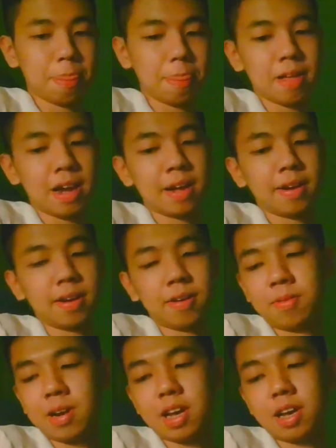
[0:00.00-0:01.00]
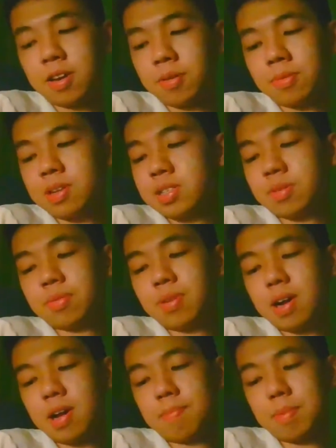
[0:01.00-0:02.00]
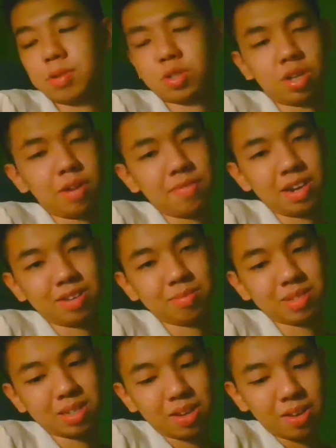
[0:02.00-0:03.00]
like the reason why people join fandoms.